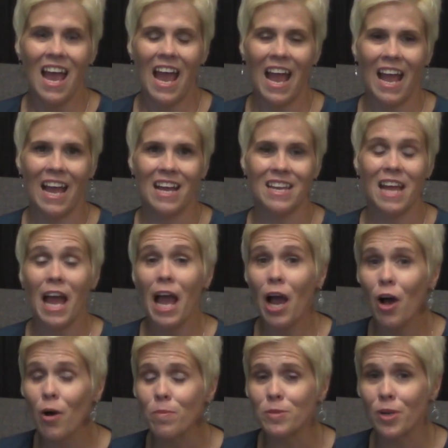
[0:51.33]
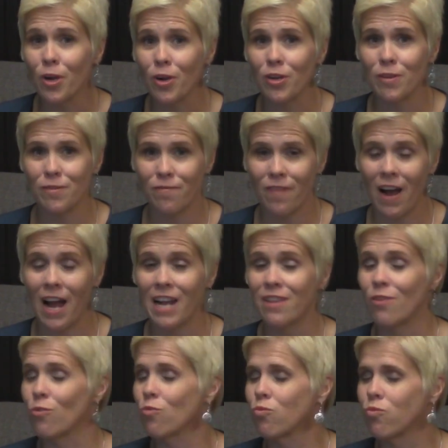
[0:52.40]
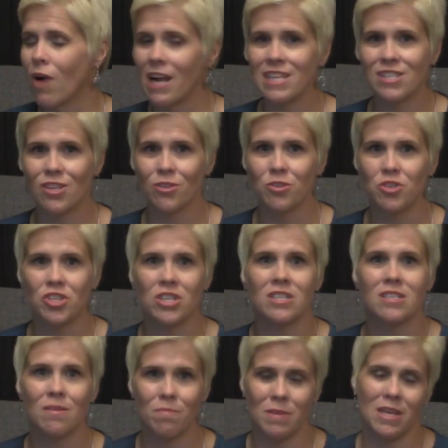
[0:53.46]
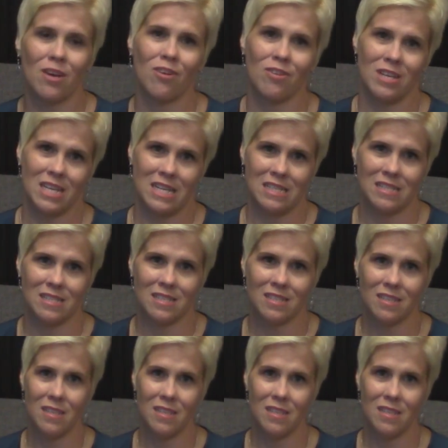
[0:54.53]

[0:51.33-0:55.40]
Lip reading: and helped her to find the right solution to meet her needs.